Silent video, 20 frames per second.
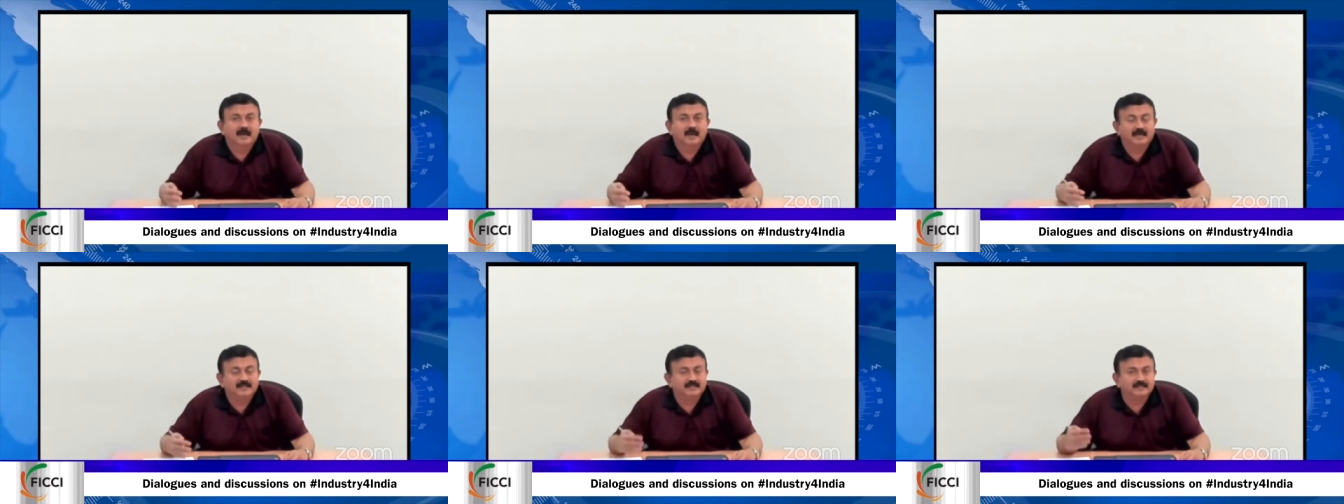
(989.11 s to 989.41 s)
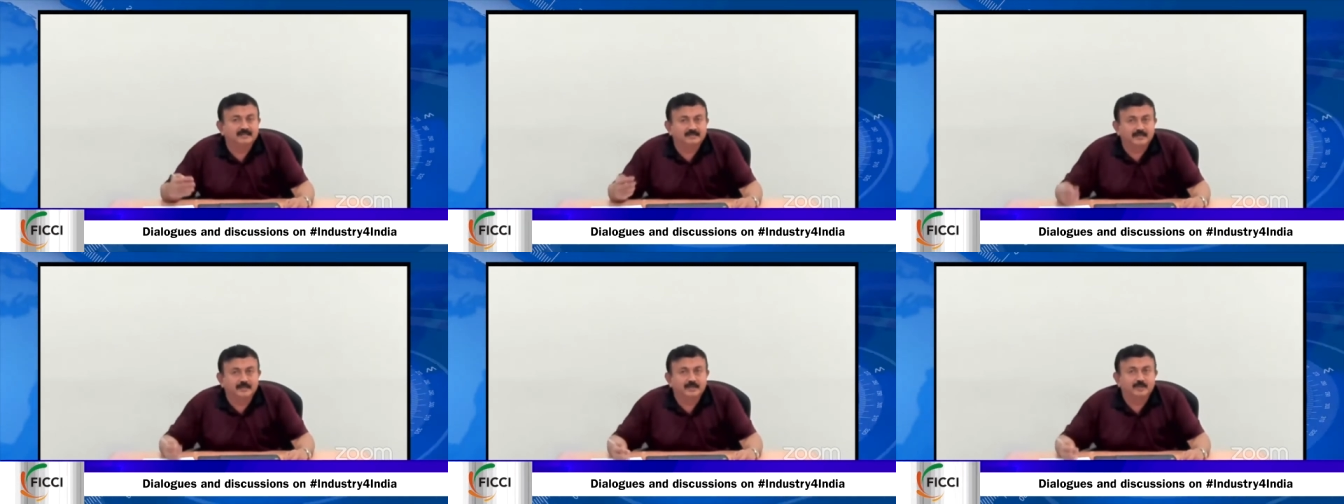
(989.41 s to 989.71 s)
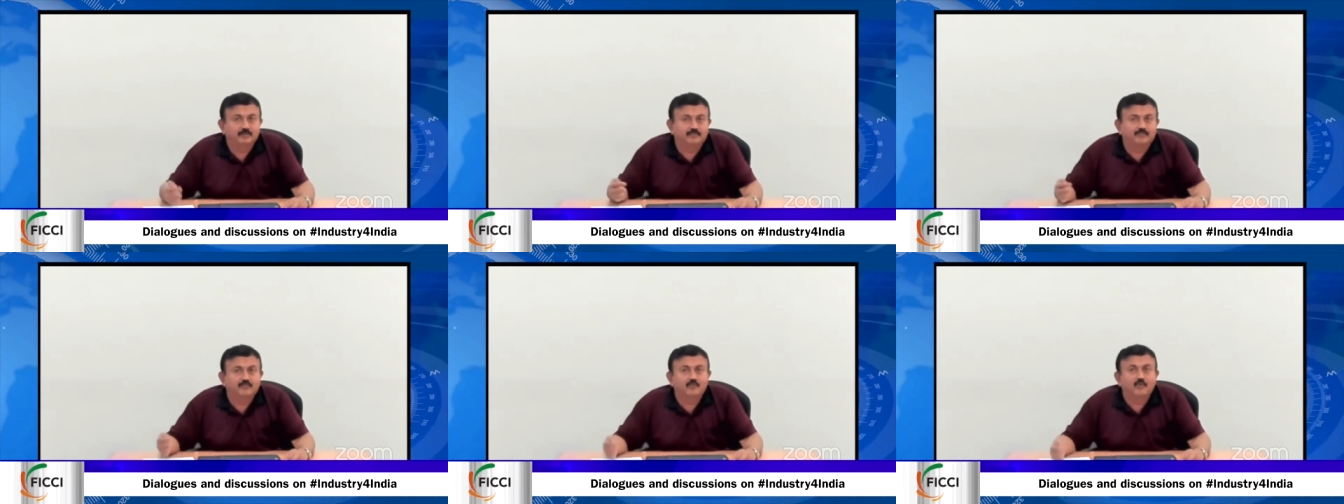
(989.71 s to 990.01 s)
I think
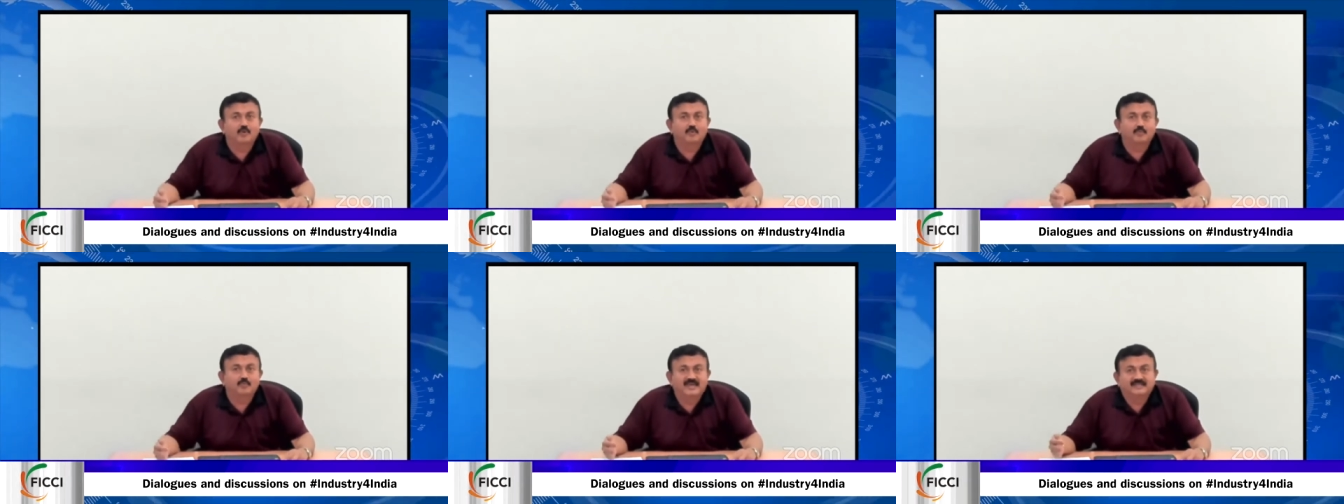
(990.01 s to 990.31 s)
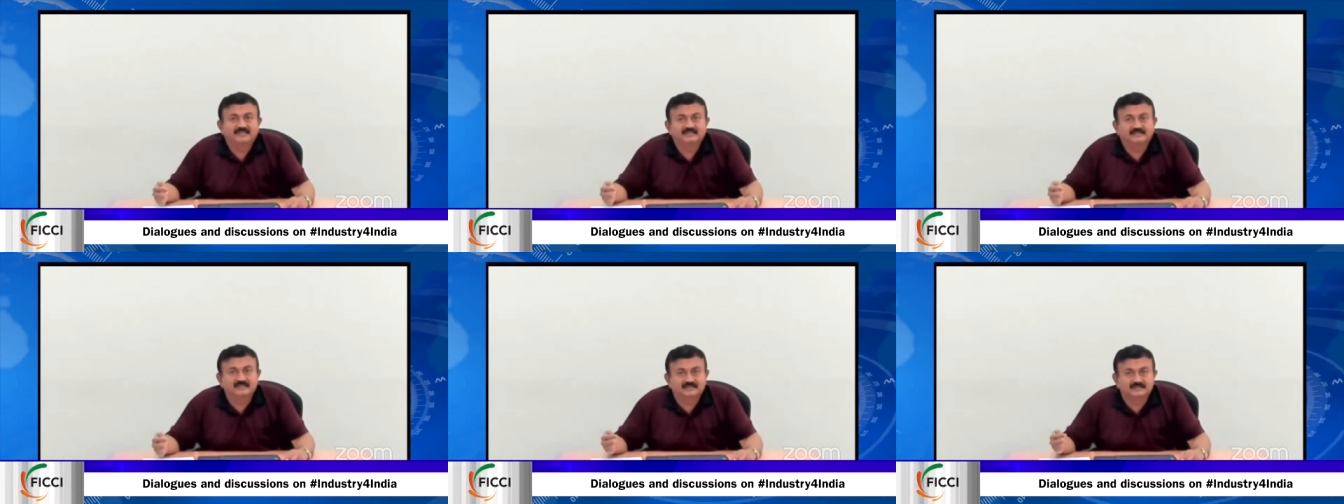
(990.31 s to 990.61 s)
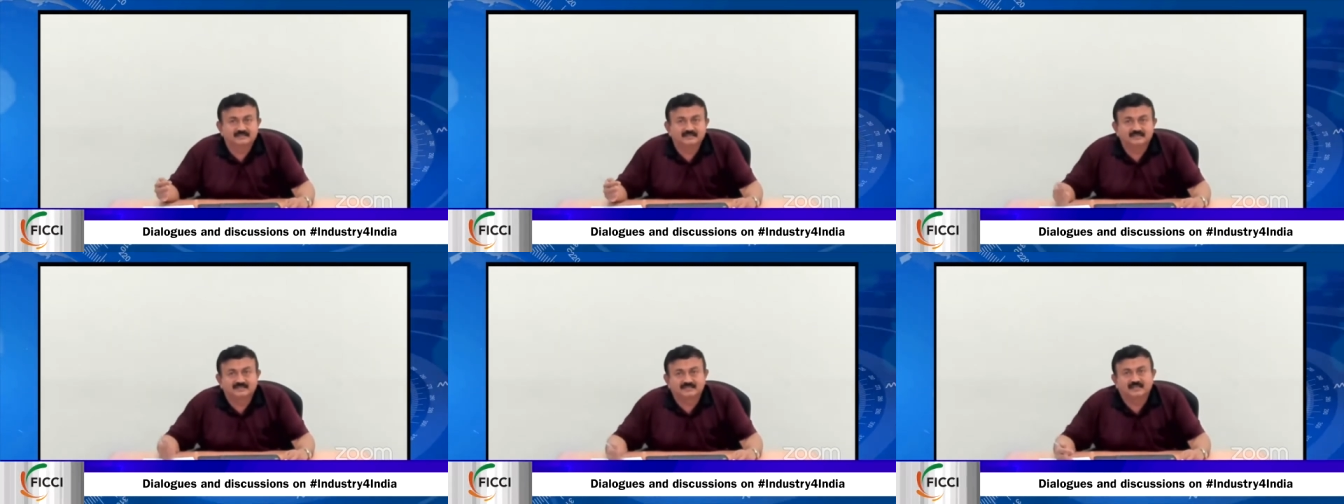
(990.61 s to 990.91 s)
three to four weeks,
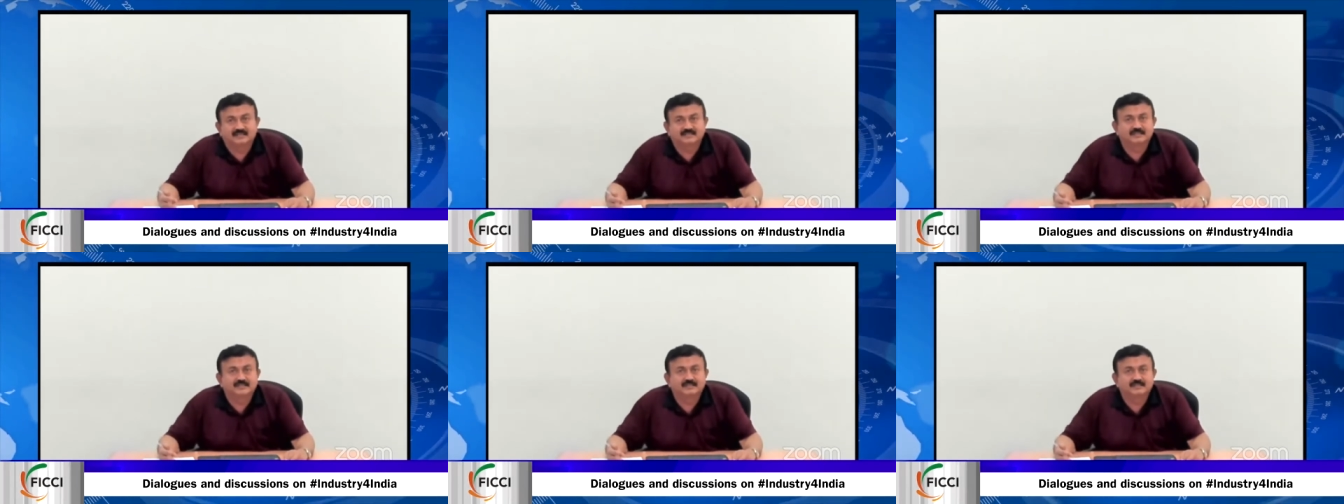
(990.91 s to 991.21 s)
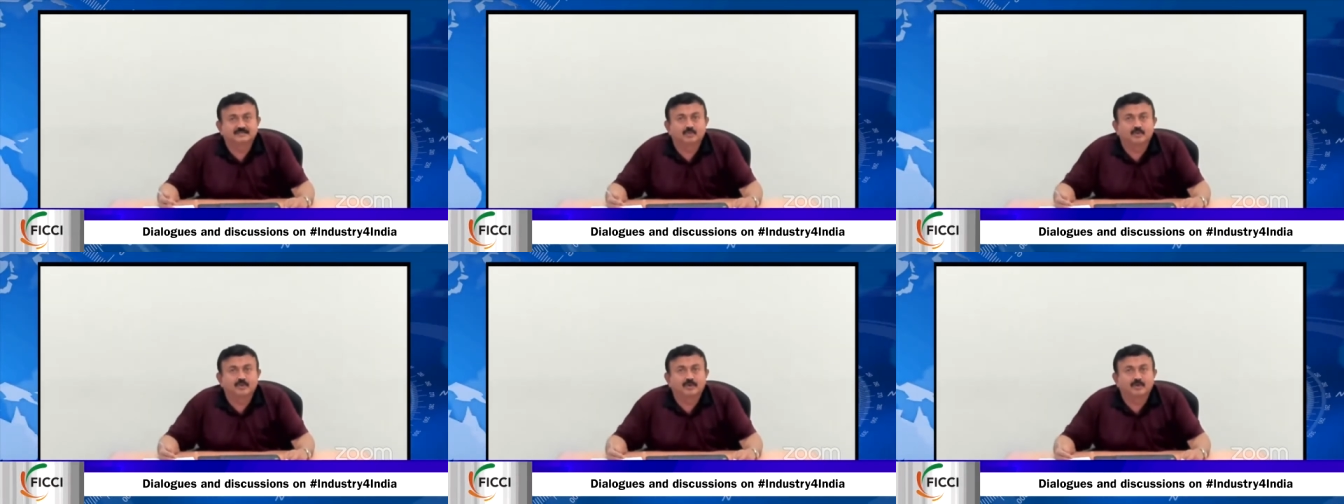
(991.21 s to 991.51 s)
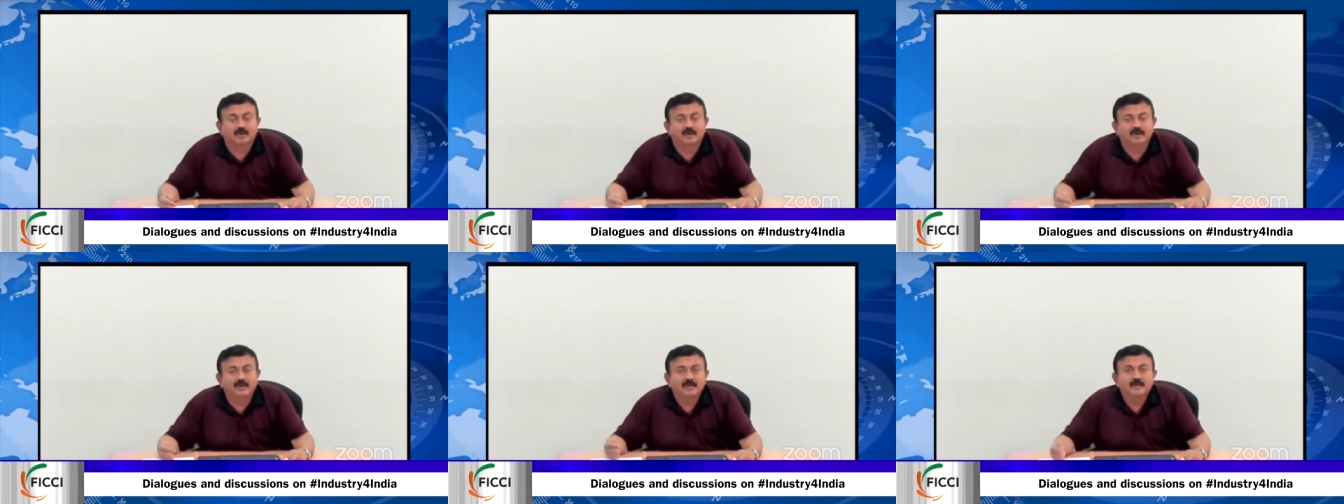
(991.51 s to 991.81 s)
this discussion is
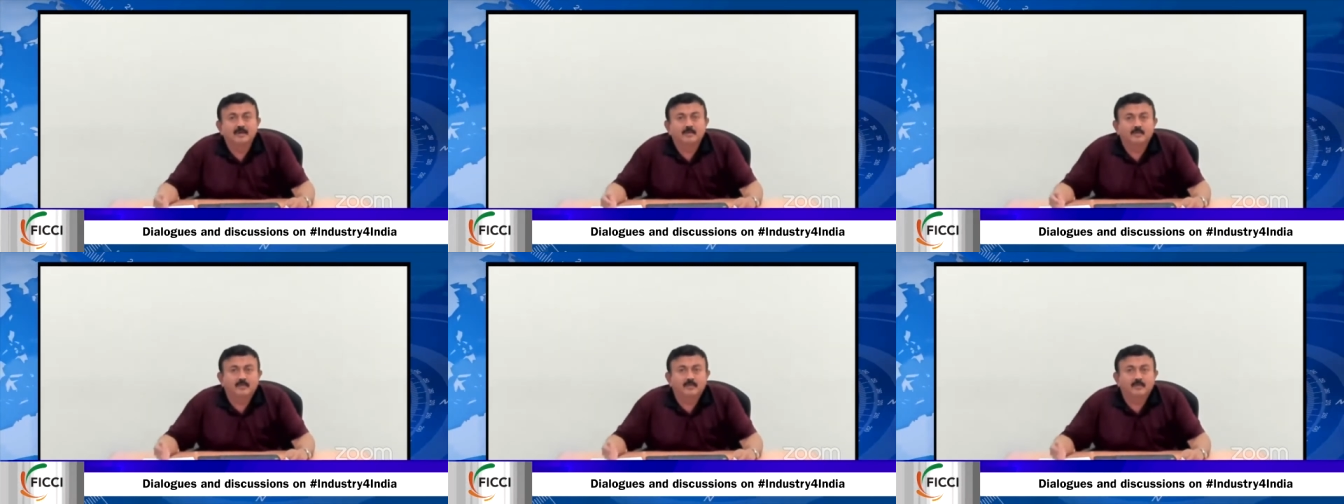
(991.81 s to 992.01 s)
going on.